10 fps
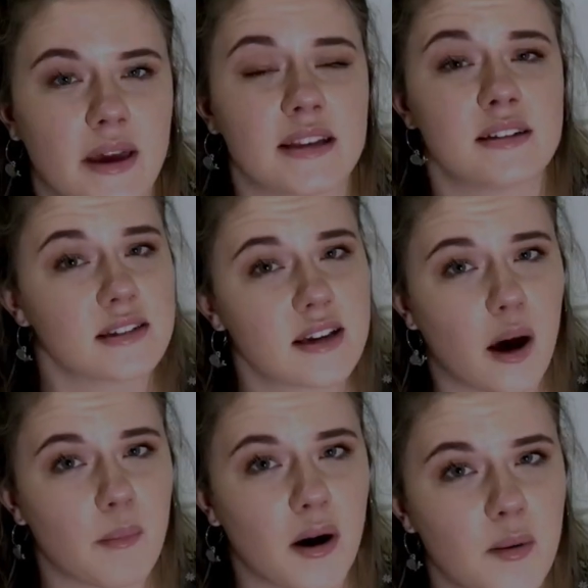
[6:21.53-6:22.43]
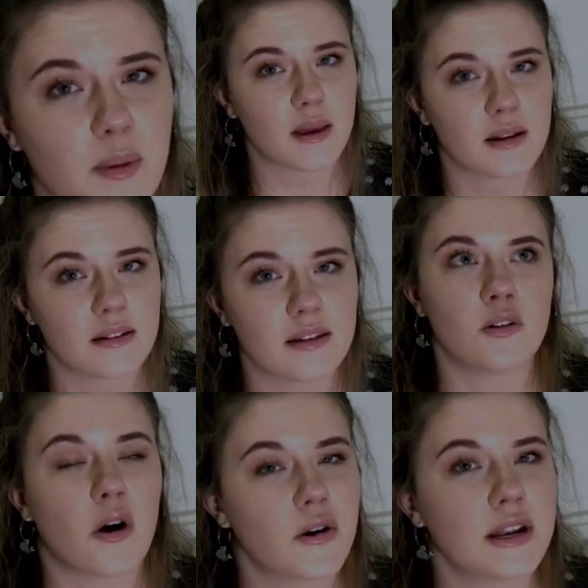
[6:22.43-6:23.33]
but it does come up in
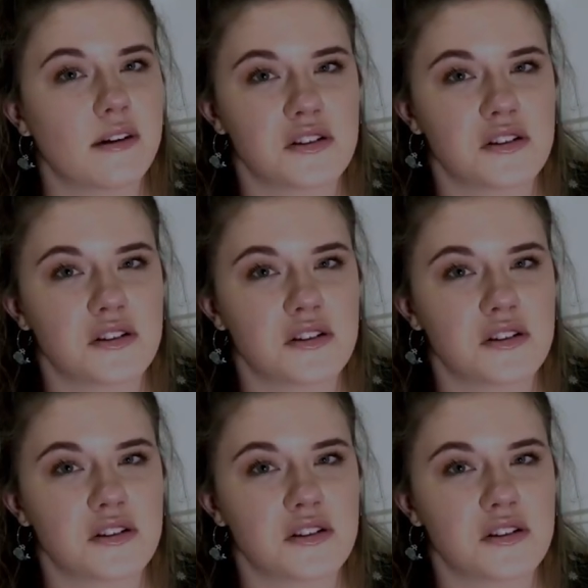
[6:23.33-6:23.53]
not only